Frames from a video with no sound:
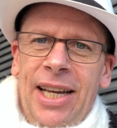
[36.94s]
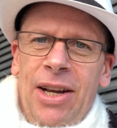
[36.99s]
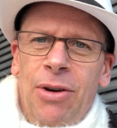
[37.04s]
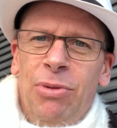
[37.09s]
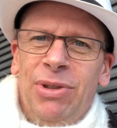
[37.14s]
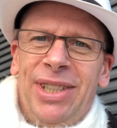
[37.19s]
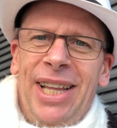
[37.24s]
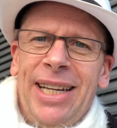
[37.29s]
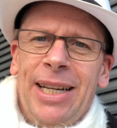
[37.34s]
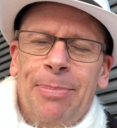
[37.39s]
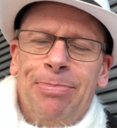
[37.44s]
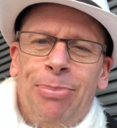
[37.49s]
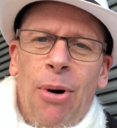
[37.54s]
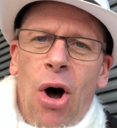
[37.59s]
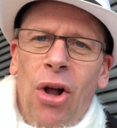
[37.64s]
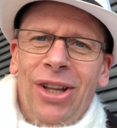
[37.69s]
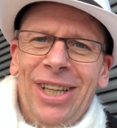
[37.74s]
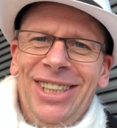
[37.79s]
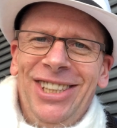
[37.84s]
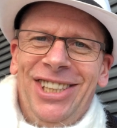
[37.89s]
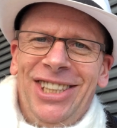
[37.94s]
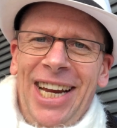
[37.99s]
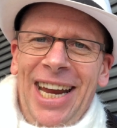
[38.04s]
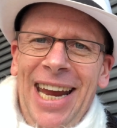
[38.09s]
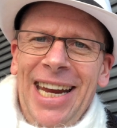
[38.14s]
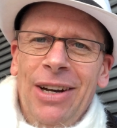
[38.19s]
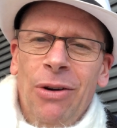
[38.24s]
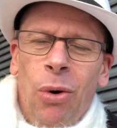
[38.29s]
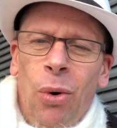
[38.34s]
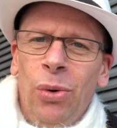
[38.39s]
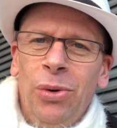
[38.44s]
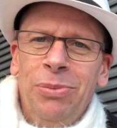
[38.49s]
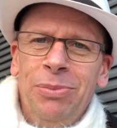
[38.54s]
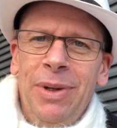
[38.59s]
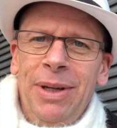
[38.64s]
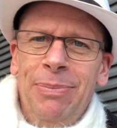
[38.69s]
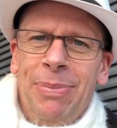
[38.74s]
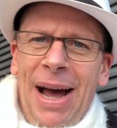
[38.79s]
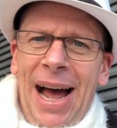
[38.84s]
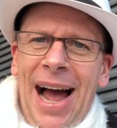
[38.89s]
It was like a ball and chain holding
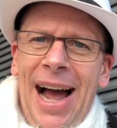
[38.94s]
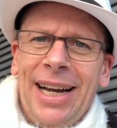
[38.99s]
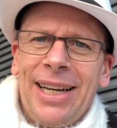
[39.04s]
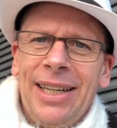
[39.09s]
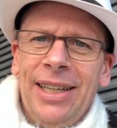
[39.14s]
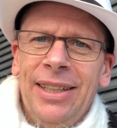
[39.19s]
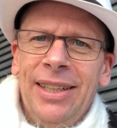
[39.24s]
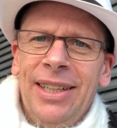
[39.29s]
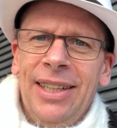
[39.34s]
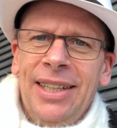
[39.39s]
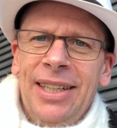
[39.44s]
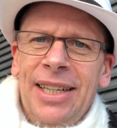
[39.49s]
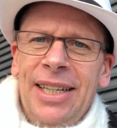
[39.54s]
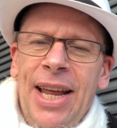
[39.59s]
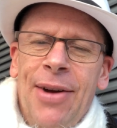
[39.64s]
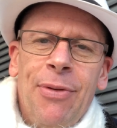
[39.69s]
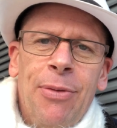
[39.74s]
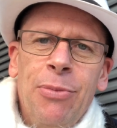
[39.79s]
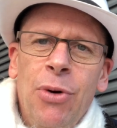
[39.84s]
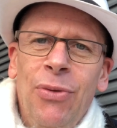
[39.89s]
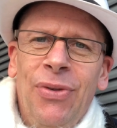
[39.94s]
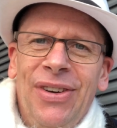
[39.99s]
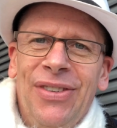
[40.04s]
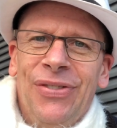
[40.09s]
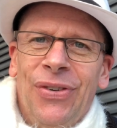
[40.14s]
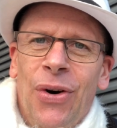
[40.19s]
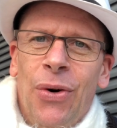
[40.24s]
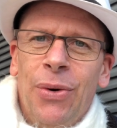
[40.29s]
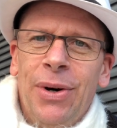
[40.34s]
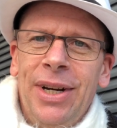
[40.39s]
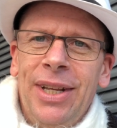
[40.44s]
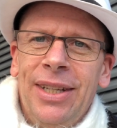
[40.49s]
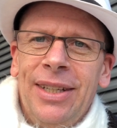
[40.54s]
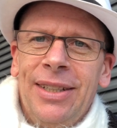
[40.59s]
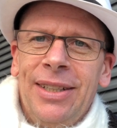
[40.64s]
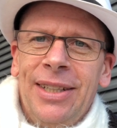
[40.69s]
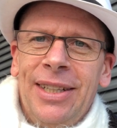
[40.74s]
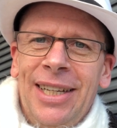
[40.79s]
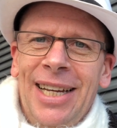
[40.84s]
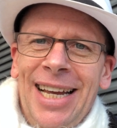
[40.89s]
me back and never moving forward
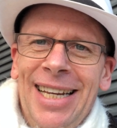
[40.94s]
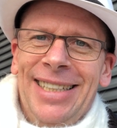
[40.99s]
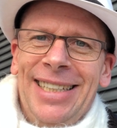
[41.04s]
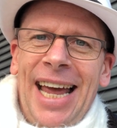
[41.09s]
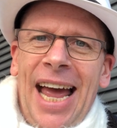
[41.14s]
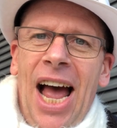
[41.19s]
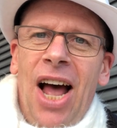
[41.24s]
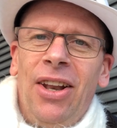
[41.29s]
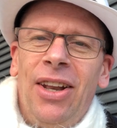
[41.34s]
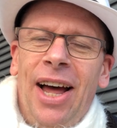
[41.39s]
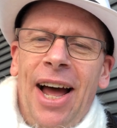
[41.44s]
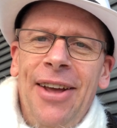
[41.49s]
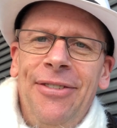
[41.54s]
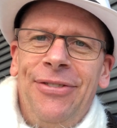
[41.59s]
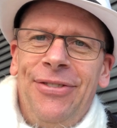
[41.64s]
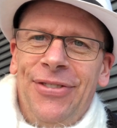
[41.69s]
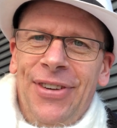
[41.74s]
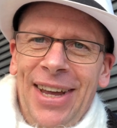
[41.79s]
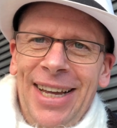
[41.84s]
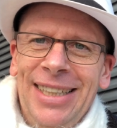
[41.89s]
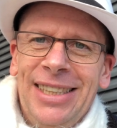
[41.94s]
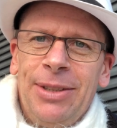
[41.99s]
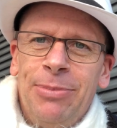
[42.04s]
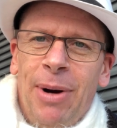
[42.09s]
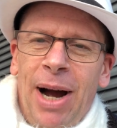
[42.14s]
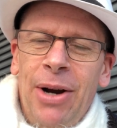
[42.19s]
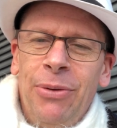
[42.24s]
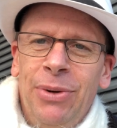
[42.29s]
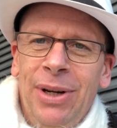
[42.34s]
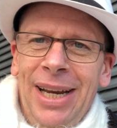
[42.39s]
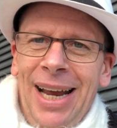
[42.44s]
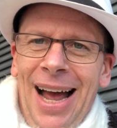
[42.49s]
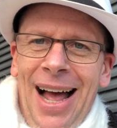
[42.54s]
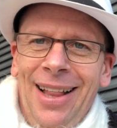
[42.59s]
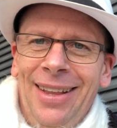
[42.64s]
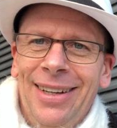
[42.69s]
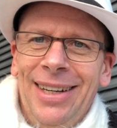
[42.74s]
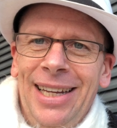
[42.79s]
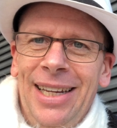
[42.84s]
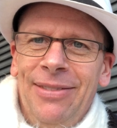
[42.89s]
until I faced my
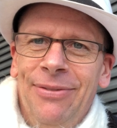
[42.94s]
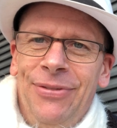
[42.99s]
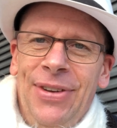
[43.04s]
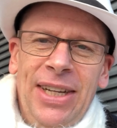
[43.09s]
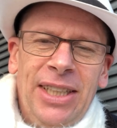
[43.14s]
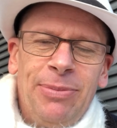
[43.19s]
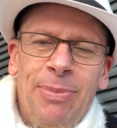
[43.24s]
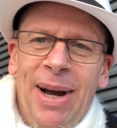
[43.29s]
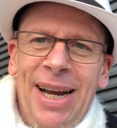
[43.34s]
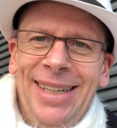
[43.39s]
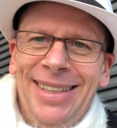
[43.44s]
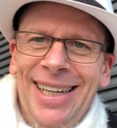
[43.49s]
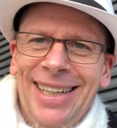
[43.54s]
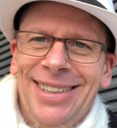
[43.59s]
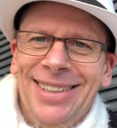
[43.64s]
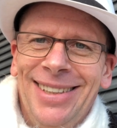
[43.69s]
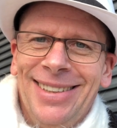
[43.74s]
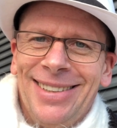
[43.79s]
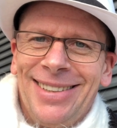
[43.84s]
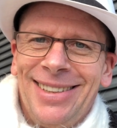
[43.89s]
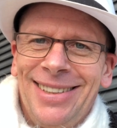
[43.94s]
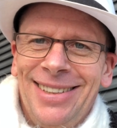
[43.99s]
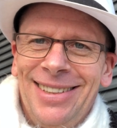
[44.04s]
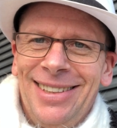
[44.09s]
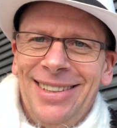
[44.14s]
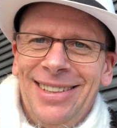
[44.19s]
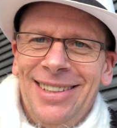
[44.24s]
reality and faced my addictions.